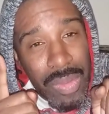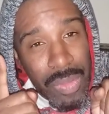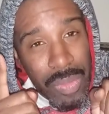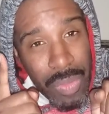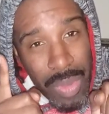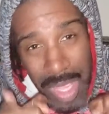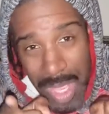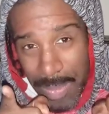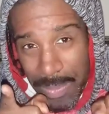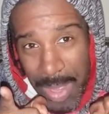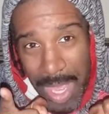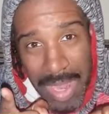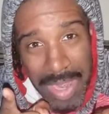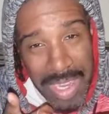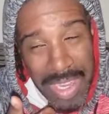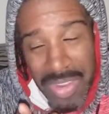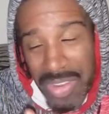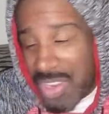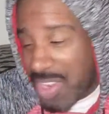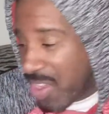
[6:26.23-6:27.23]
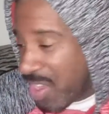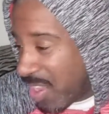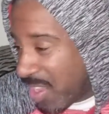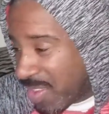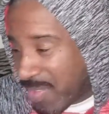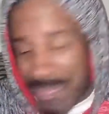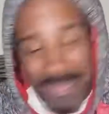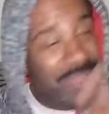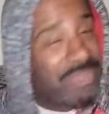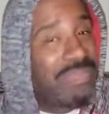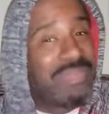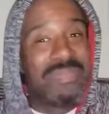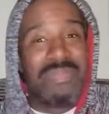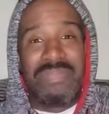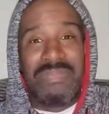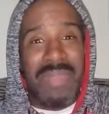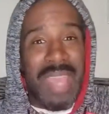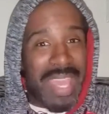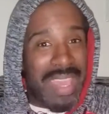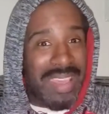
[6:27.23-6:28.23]
We up out of here, y'all.
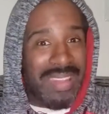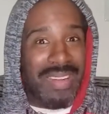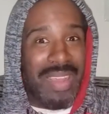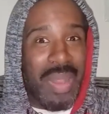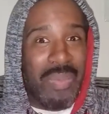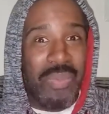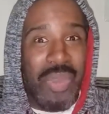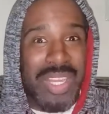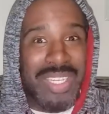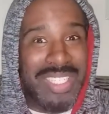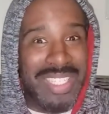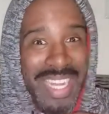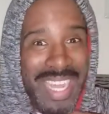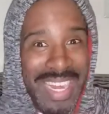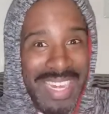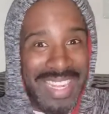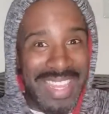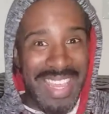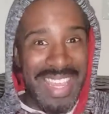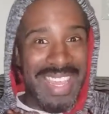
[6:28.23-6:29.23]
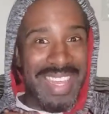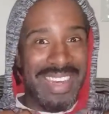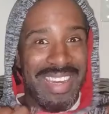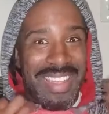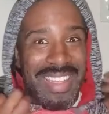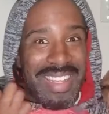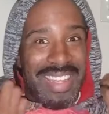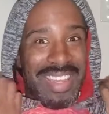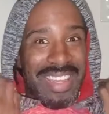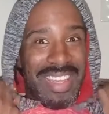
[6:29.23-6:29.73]
Man, I'm watching that again.